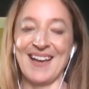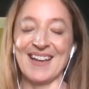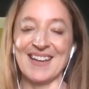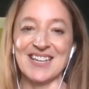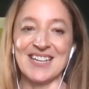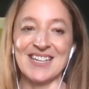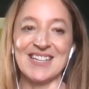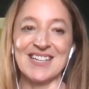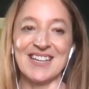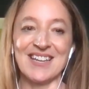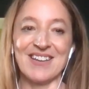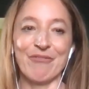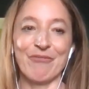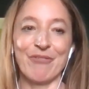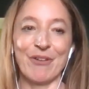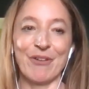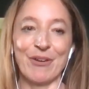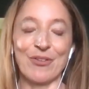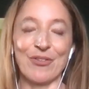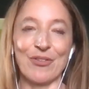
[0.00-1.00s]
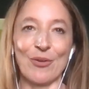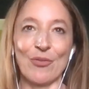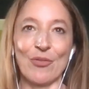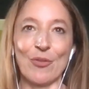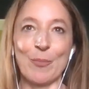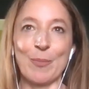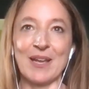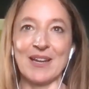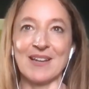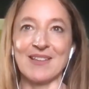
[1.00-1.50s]
actually
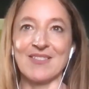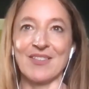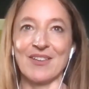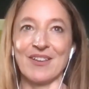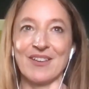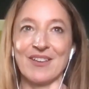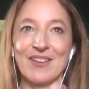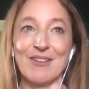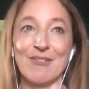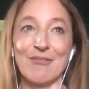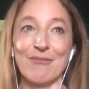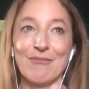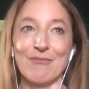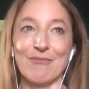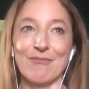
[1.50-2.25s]
focus on the bits that